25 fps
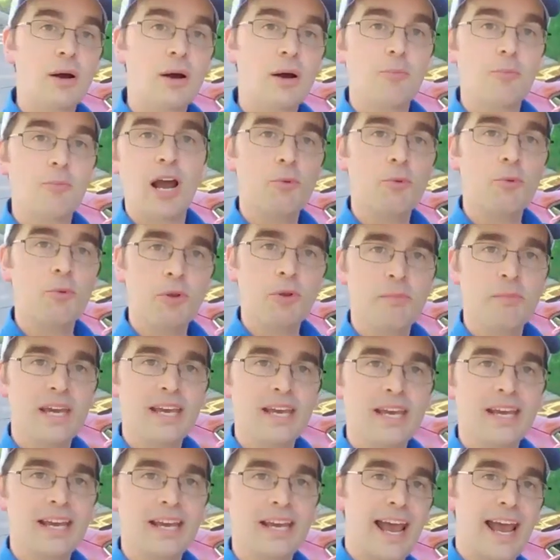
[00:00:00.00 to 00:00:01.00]
come ride with
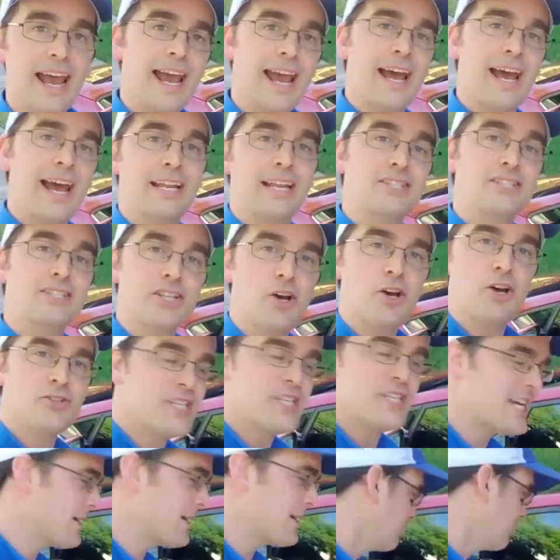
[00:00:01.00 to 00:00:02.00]
me and let's go
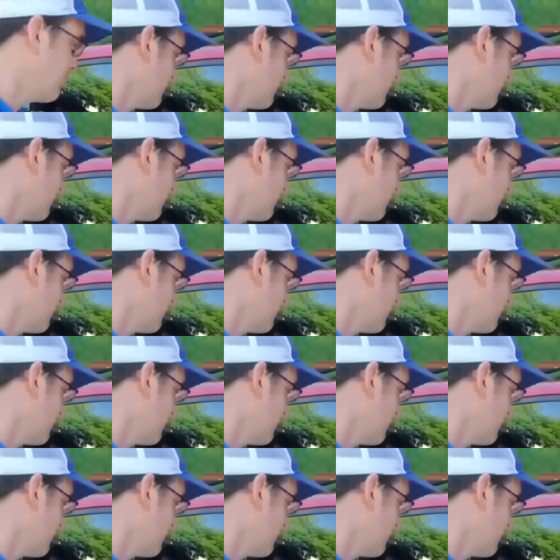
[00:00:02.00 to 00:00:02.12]
see them.